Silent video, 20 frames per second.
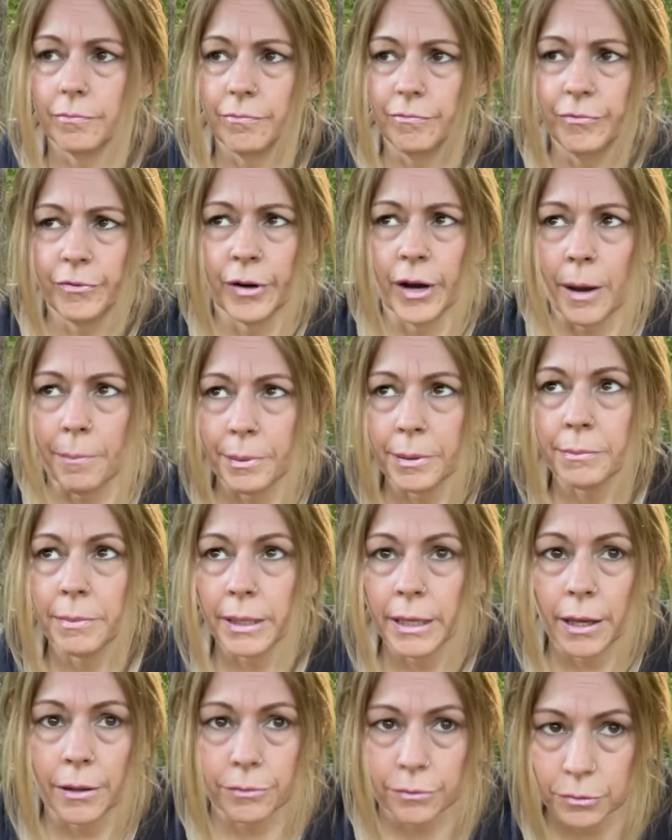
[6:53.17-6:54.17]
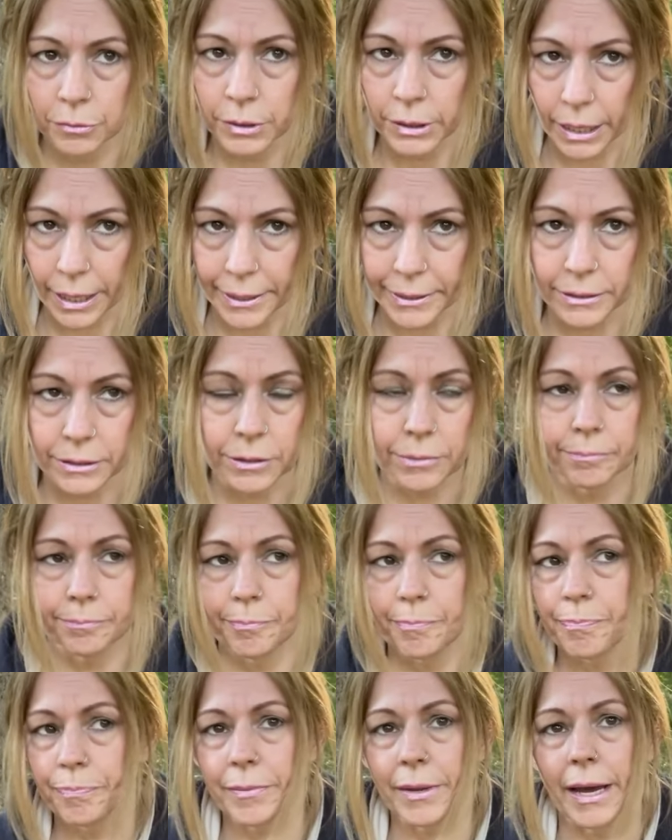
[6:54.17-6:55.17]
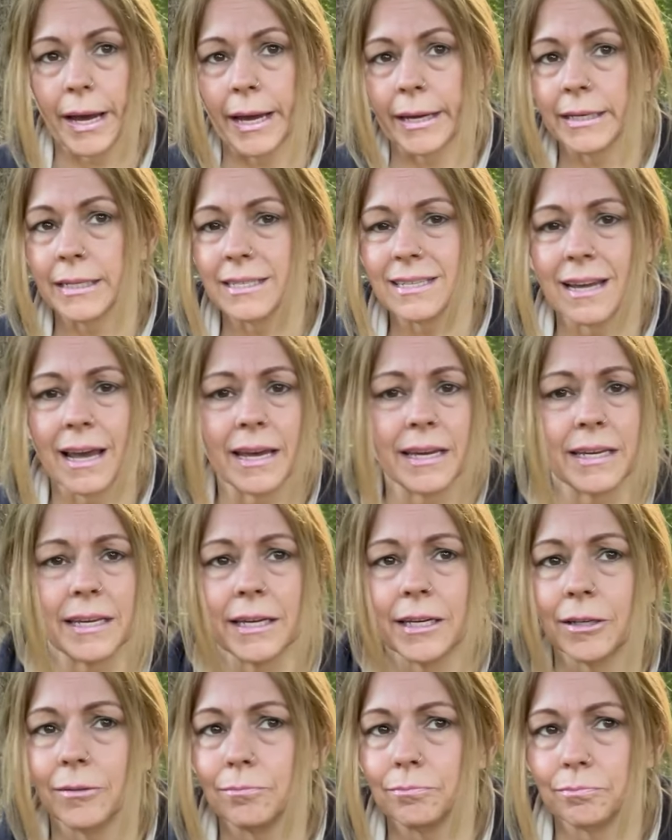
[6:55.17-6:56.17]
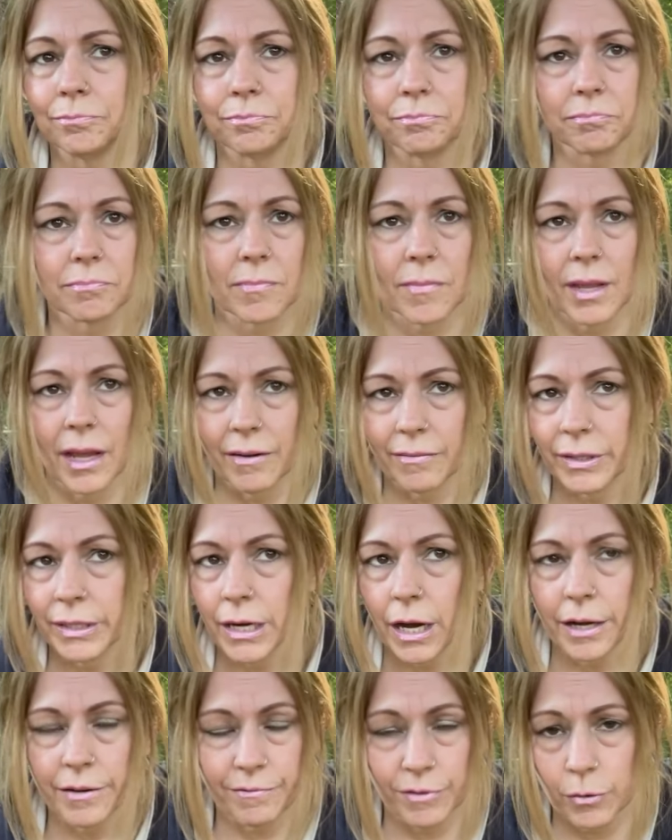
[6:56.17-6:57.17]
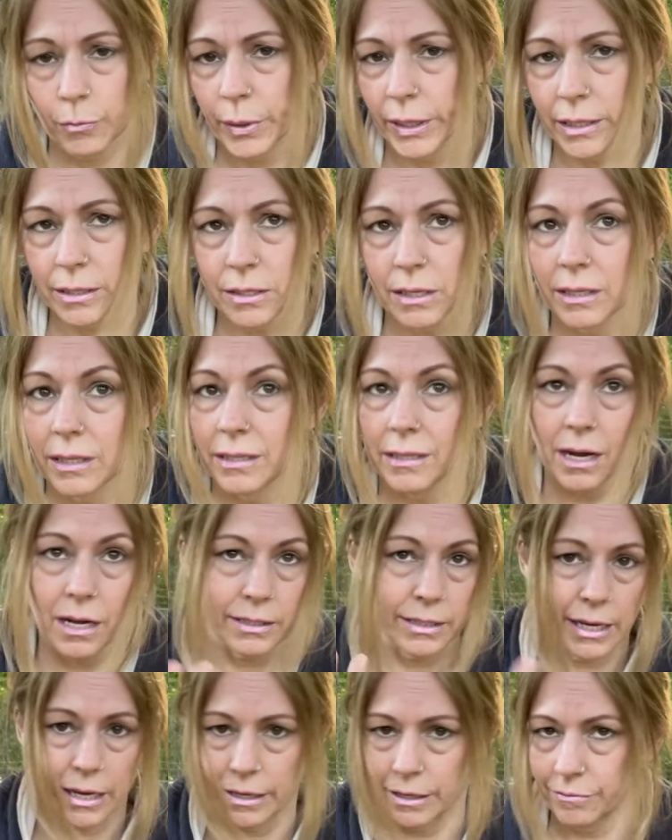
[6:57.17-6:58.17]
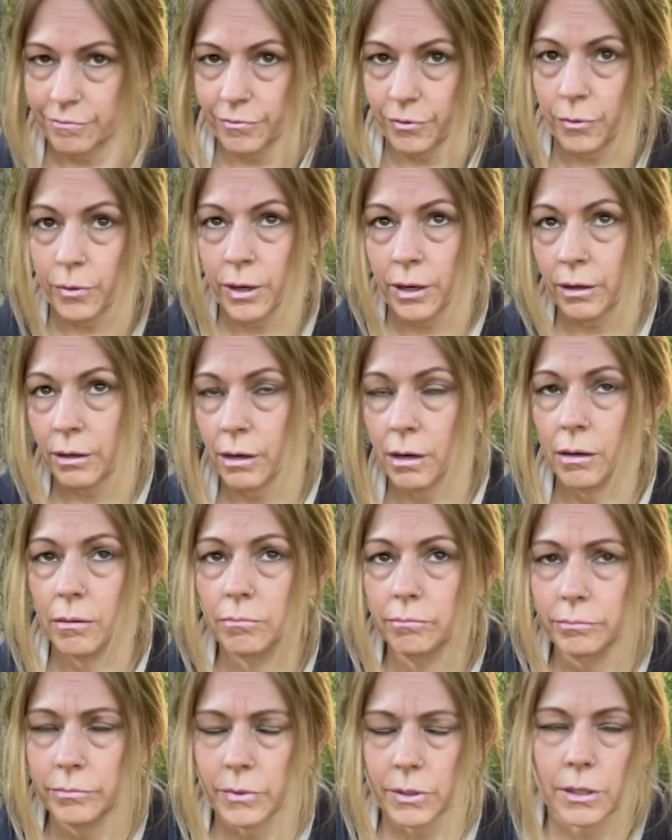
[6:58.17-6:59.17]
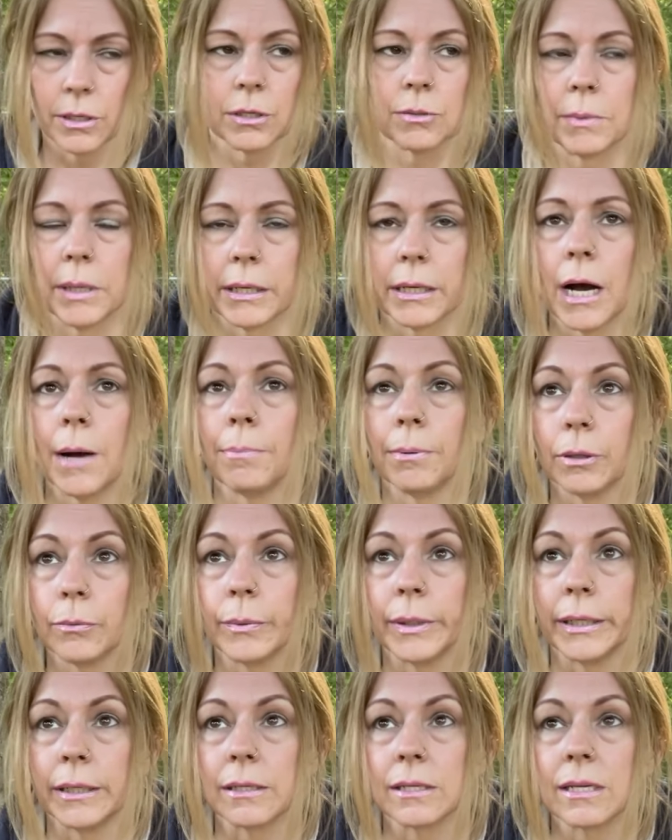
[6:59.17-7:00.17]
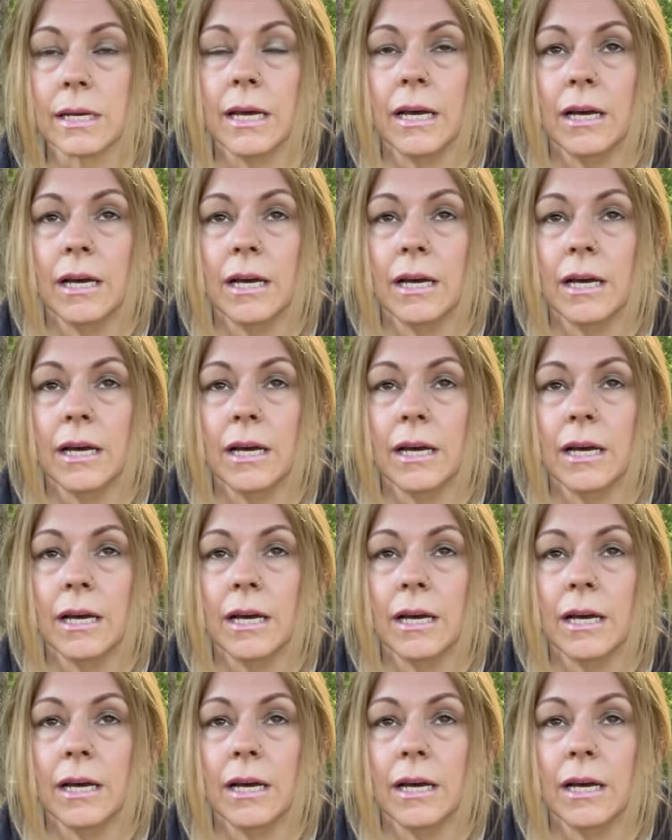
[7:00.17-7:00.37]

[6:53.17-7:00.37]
You're helping me get through the night. I can take it every night for weeks and then not take it for excuse me, a couple of weeks.